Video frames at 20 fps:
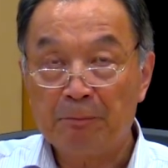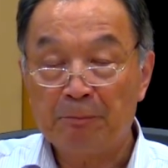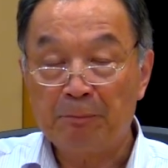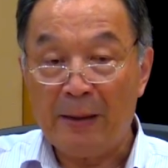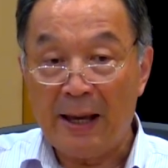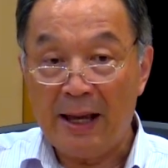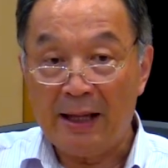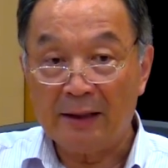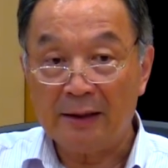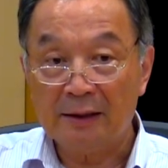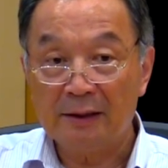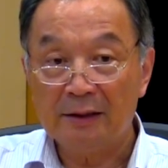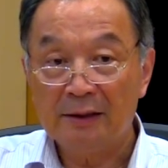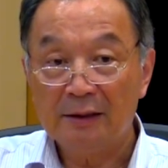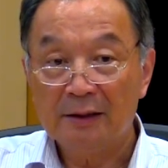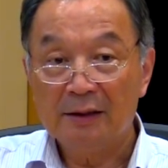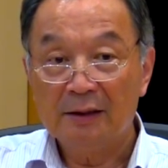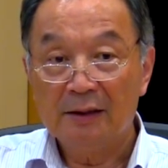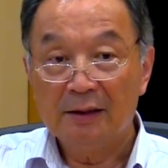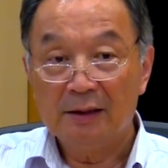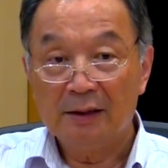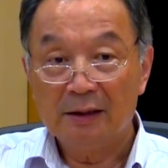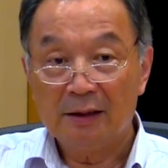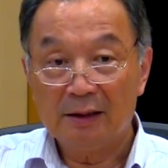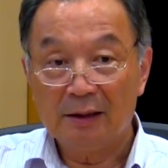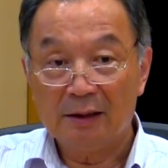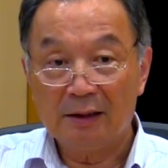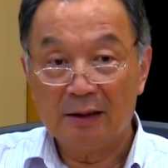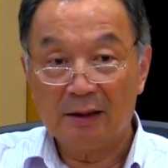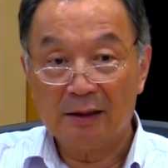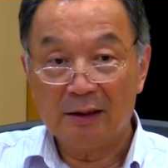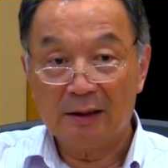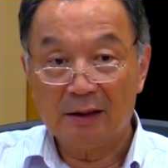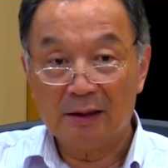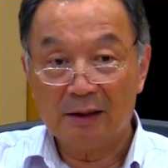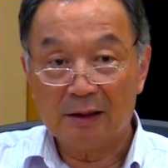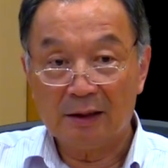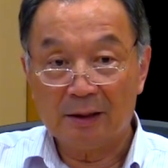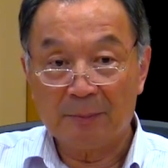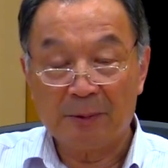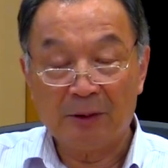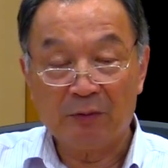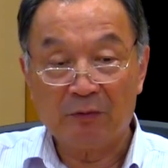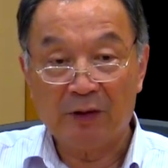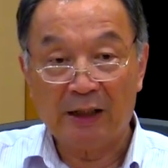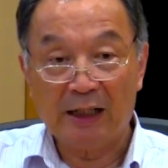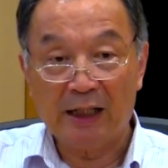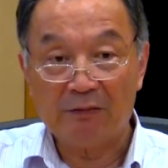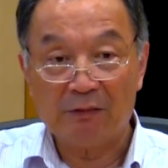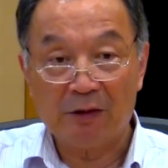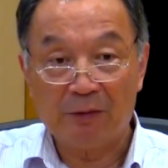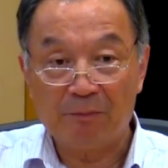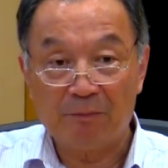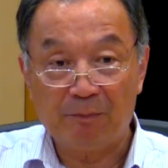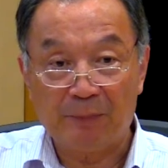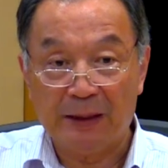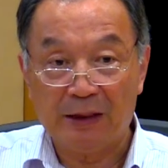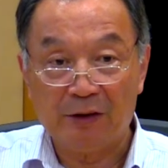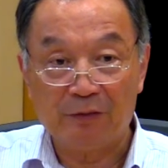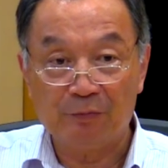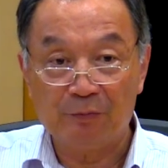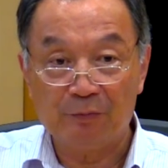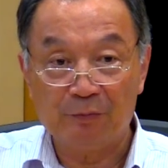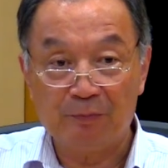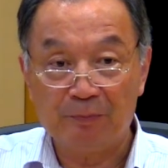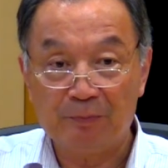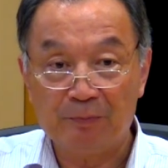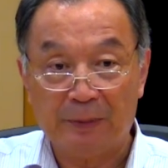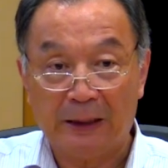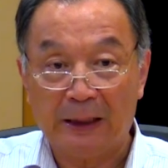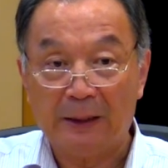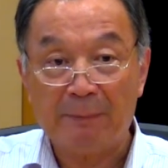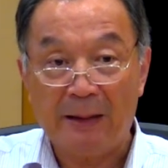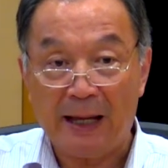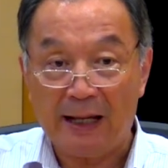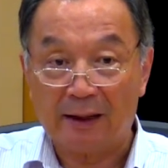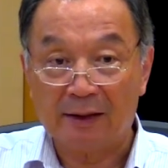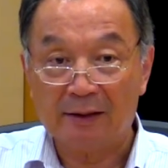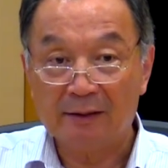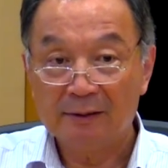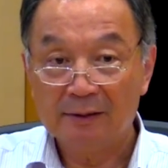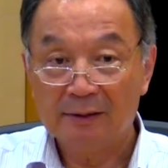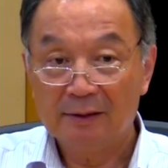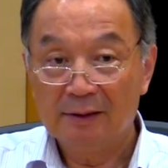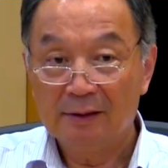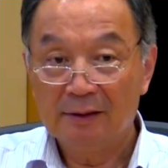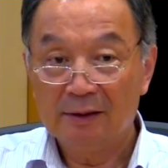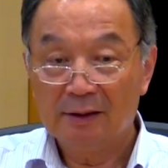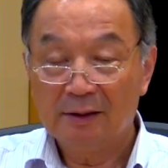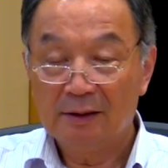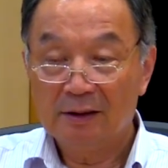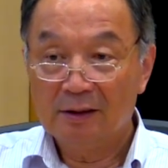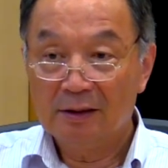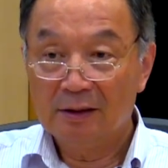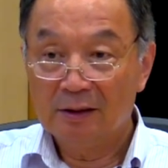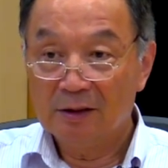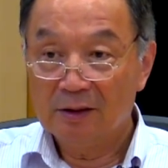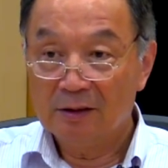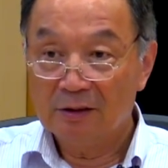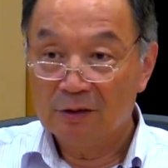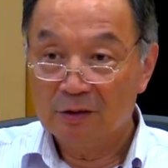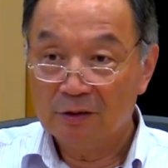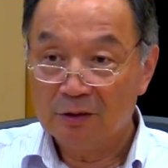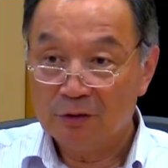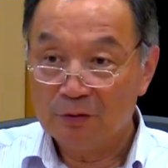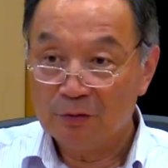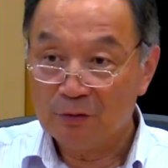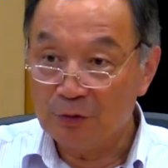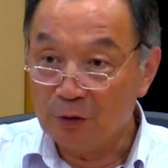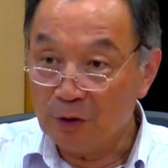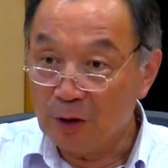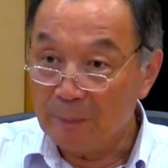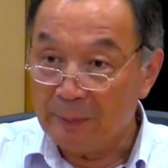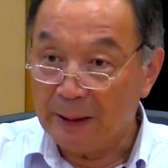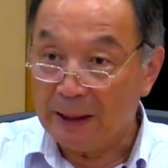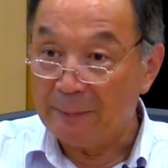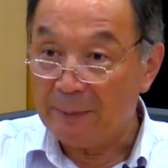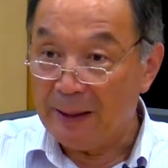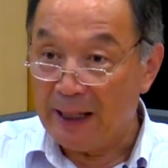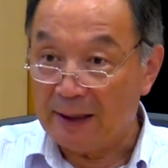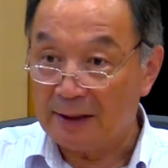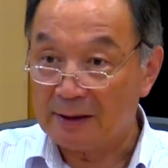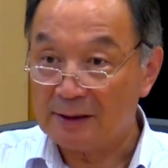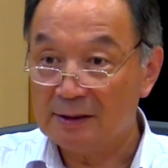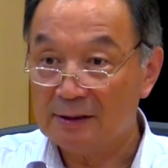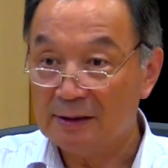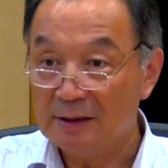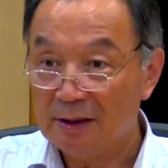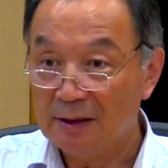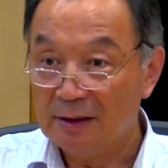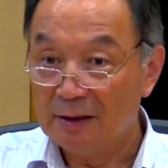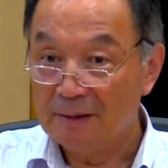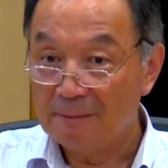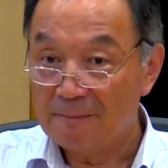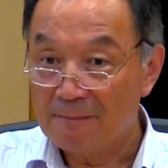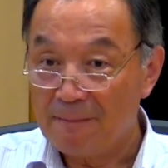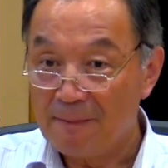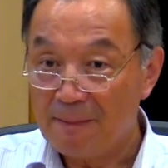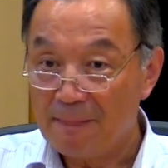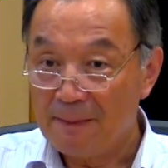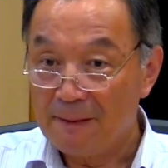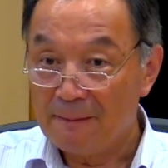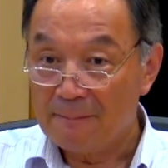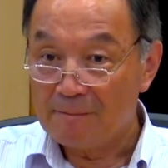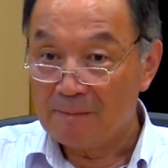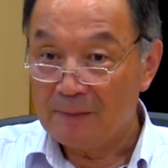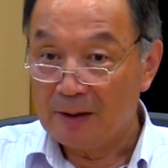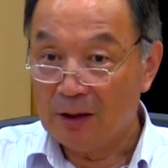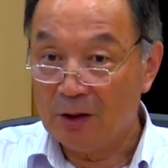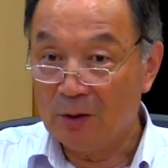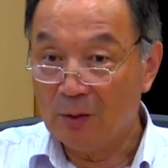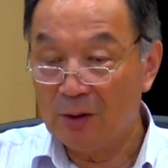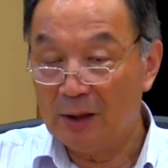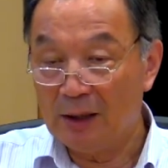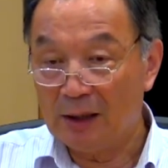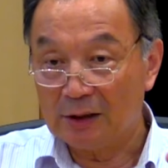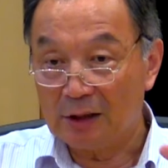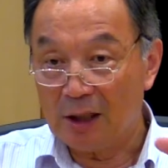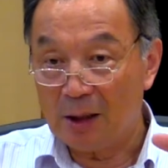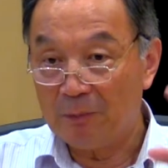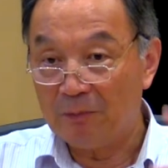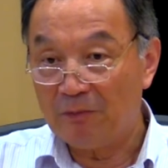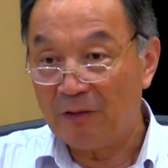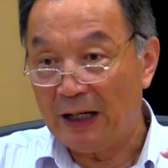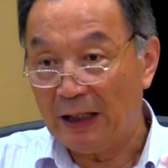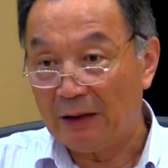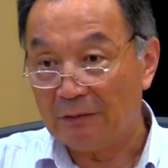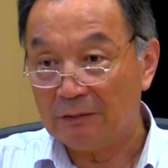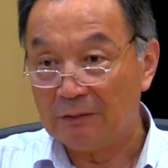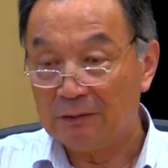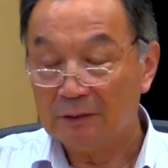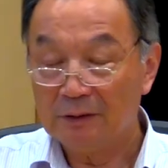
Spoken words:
bank, I mean, we have a big bank, four big banks, all are top five.